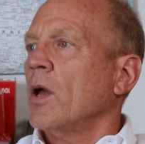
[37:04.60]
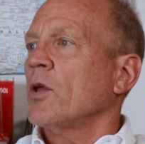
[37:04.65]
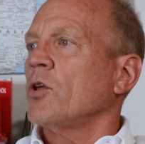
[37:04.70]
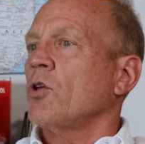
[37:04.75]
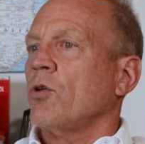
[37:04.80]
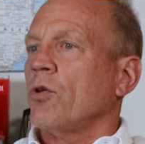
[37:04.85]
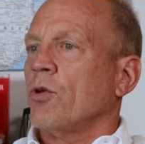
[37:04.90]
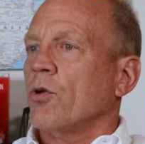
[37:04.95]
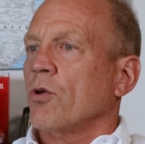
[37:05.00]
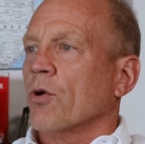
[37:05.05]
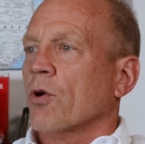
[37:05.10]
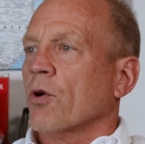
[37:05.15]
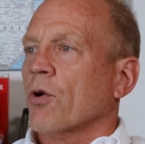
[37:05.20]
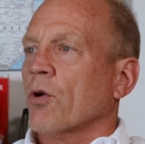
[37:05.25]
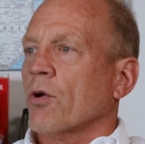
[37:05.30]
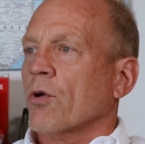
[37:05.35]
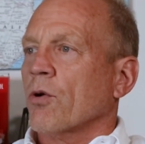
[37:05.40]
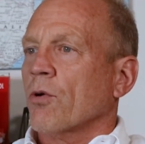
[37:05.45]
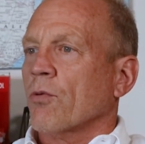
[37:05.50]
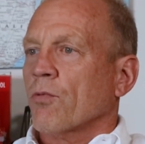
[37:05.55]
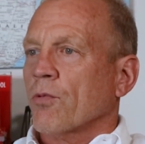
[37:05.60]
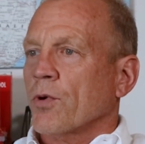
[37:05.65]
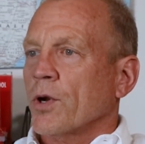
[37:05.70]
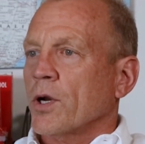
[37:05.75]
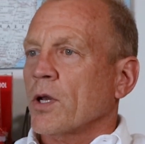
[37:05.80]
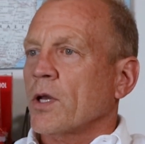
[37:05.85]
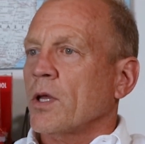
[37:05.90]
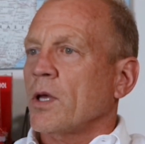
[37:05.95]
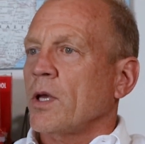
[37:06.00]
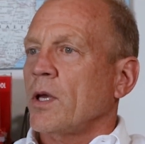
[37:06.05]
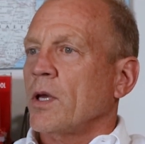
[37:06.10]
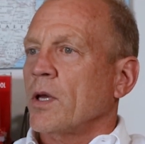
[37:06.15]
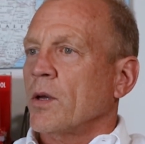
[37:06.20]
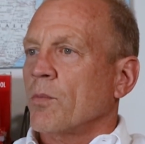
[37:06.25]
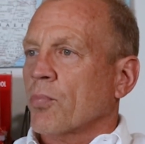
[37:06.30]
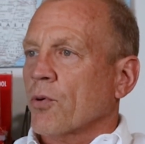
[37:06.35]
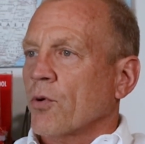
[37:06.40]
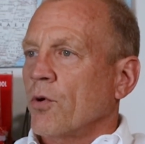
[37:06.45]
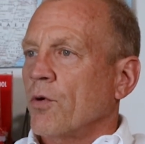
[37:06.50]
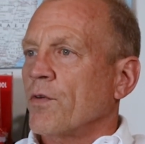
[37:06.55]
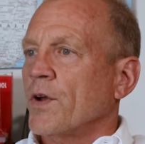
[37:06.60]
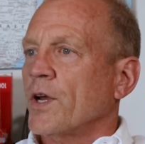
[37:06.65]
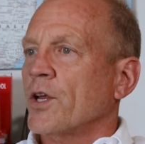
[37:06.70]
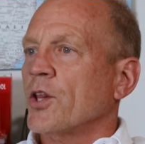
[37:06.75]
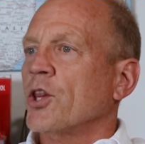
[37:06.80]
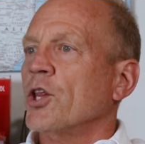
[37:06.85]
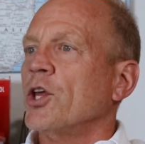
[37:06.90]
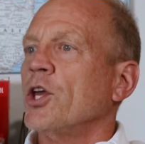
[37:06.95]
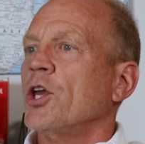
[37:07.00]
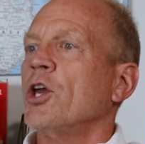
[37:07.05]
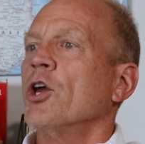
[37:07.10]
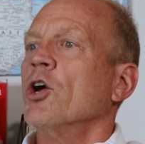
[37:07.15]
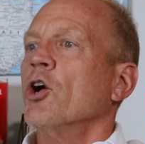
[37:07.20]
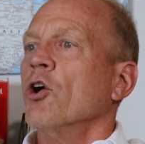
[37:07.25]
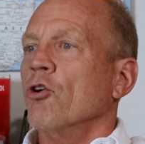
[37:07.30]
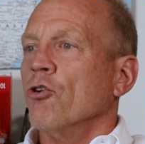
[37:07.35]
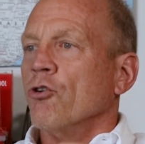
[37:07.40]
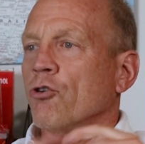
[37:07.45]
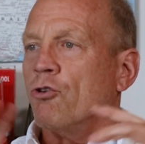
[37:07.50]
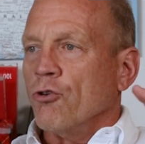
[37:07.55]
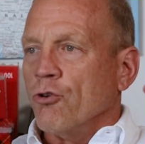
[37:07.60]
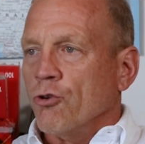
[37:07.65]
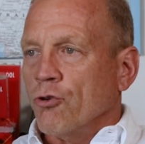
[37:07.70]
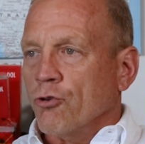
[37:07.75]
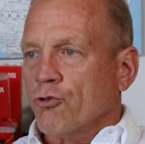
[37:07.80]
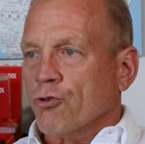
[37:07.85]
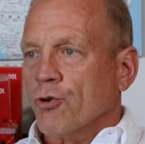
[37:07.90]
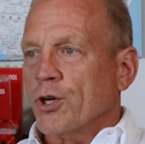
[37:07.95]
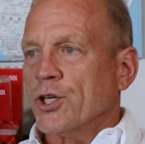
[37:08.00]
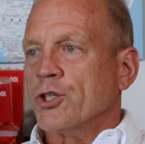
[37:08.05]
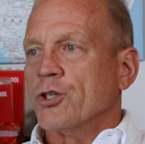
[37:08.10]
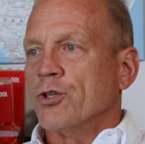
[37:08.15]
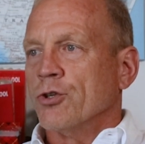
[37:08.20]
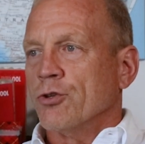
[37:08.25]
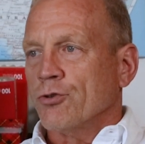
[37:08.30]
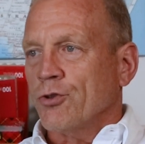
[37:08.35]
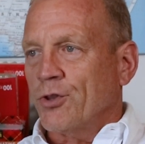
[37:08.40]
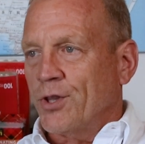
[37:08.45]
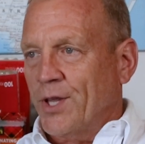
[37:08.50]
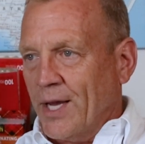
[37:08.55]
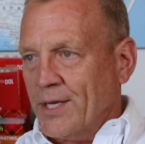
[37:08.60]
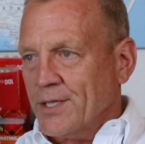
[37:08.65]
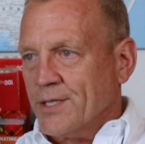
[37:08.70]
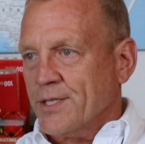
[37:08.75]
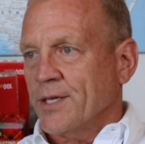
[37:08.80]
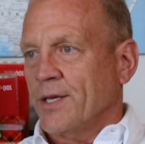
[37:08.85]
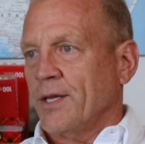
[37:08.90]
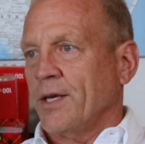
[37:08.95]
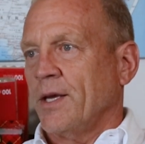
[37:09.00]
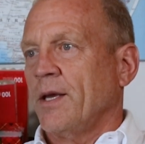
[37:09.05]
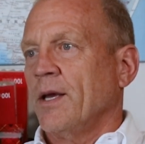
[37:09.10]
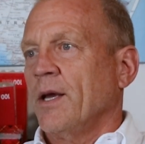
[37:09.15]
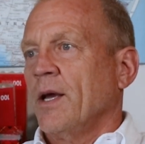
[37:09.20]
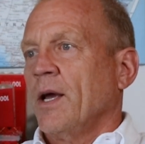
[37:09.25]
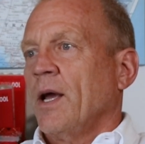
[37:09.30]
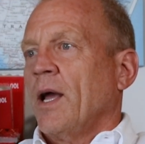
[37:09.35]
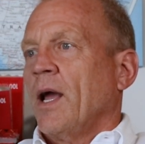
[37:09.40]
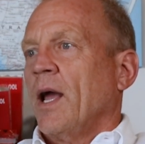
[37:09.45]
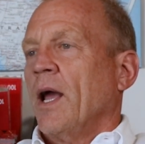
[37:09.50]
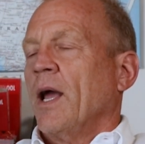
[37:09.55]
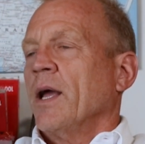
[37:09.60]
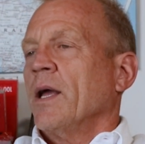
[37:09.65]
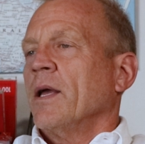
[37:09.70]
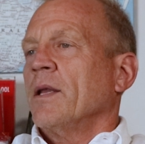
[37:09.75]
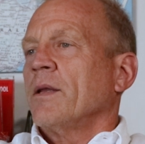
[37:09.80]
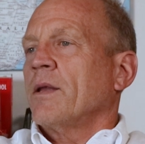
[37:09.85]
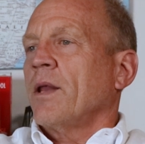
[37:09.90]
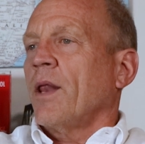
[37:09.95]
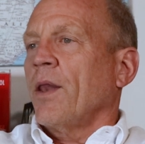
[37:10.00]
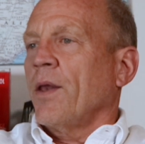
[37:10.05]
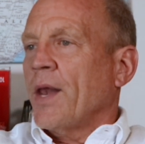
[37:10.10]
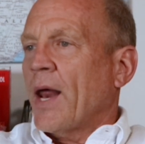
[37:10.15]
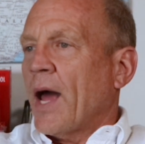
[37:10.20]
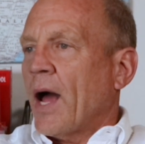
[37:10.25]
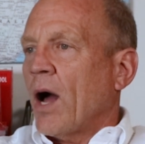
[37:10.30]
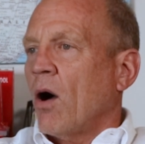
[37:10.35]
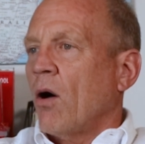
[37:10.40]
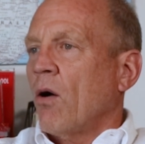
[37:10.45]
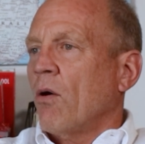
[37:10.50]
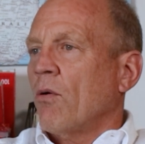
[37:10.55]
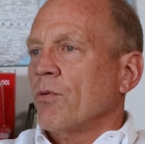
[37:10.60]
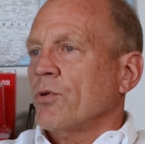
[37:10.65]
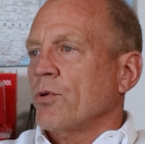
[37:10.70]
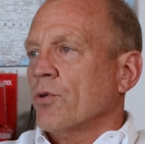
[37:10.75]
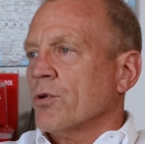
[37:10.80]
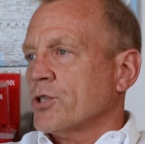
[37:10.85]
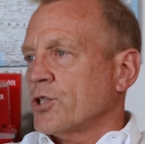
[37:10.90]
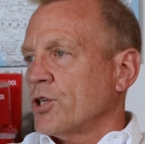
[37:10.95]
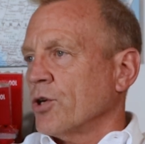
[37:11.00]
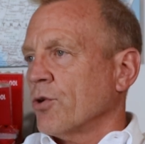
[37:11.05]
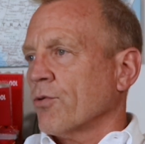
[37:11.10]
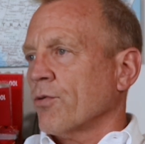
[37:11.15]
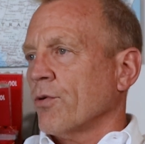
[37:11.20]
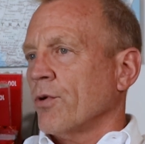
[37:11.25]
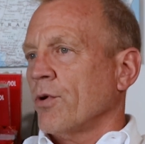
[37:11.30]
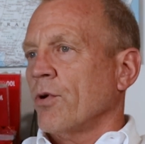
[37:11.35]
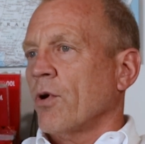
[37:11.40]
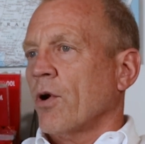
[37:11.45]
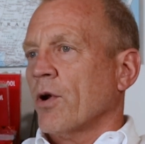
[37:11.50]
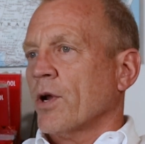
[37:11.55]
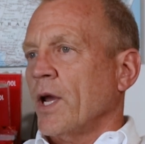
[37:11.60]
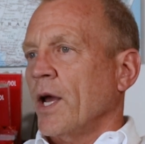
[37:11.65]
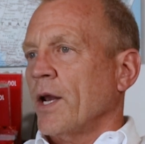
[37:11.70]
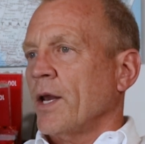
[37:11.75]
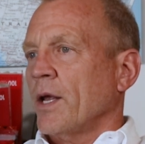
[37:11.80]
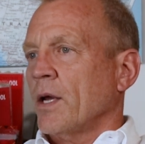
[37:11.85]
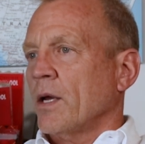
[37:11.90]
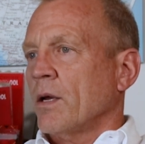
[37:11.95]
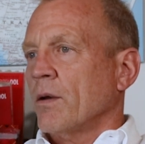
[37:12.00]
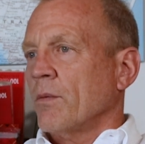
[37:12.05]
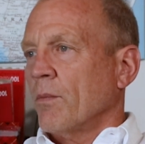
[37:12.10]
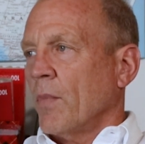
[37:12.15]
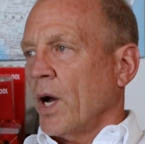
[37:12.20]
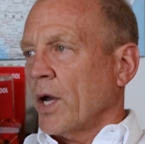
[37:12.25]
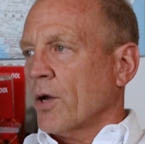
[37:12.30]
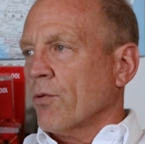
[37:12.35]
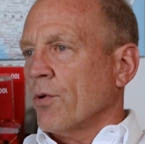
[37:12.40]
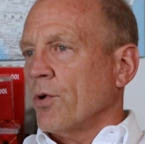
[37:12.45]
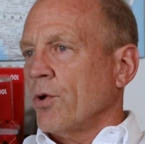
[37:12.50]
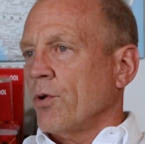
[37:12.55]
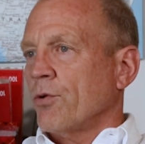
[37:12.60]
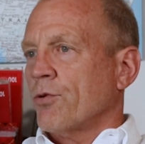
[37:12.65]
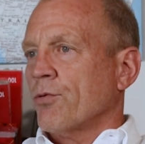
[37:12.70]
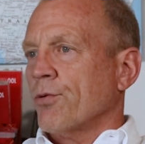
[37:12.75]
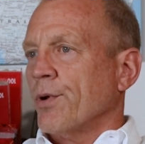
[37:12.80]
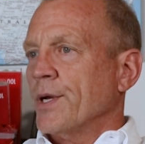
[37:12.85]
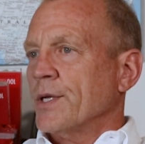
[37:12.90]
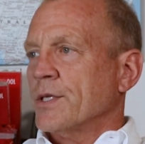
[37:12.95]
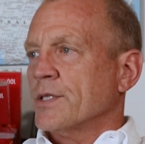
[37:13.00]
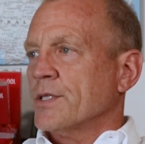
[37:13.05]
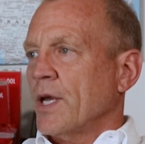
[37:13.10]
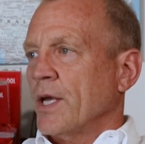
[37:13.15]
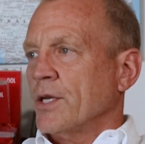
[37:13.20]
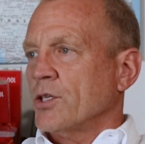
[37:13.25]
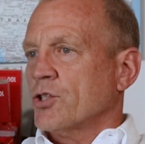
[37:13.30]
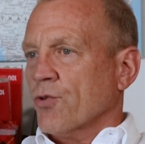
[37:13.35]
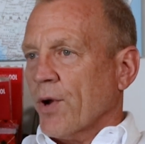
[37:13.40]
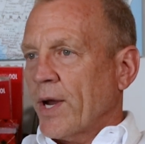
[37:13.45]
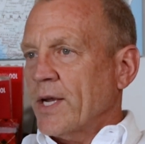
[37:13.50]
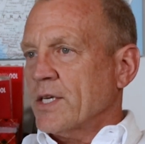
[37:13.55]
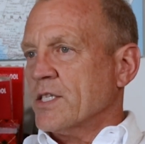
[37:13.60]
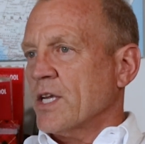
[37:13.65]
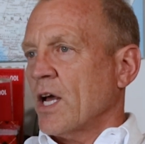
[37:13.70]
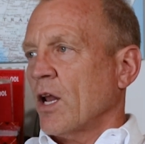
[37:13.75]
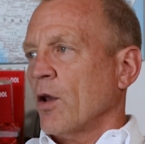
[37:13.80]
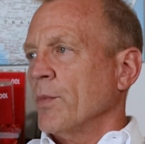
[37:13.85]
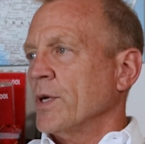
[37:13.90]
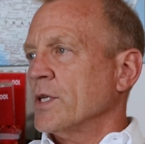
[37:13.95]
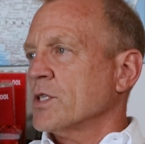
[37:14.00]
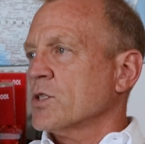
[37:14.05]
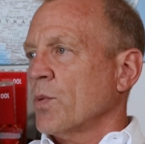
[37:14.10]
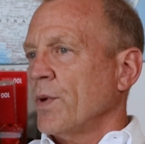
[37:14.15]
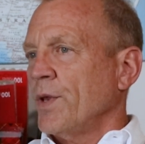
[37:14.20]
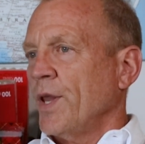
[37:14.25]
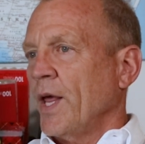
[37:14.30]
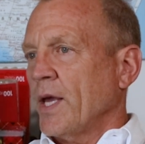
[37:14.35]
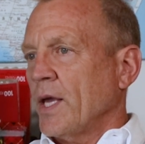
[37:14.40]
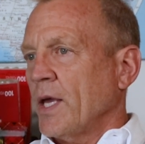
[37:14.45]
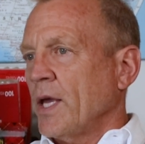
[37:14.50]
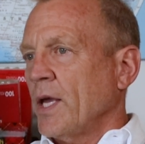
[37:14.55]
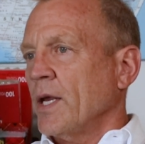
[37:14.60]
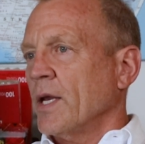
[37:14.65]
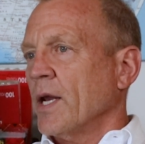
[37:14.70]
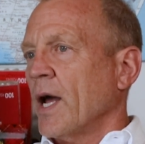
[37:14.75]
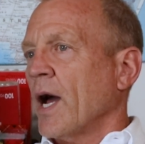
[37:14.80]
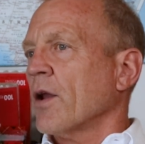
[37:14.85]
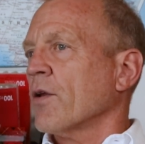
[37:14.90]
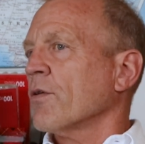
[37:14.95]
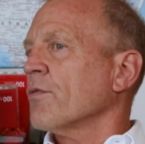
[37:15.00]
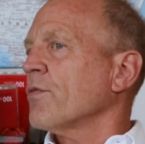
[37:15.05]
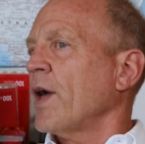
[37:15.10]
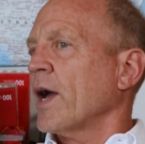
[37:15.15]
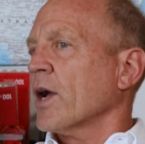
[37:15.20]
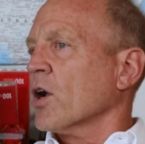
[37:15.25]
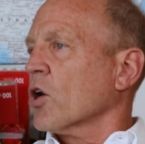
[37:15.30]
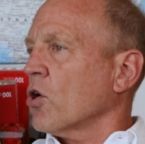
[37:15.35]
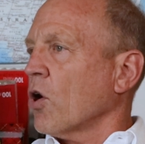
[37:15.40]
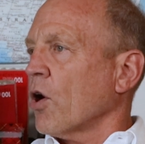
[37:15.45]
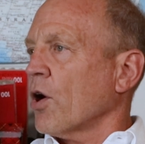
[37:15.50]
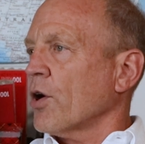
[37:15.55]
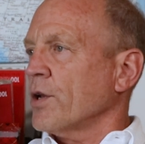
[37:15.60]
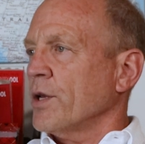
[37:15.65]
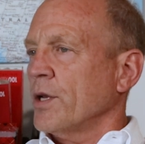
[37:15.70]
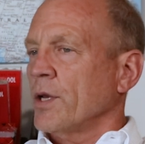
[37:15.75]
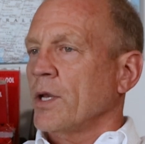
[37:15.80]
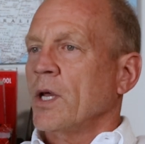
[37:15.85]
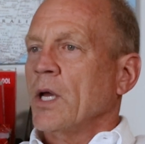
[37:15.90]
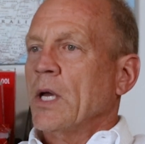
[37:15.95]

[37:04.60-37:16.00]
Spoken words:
you're really improving the nutritional density. And now your children are getting micronutrients and trace elements when they eat out of that garden.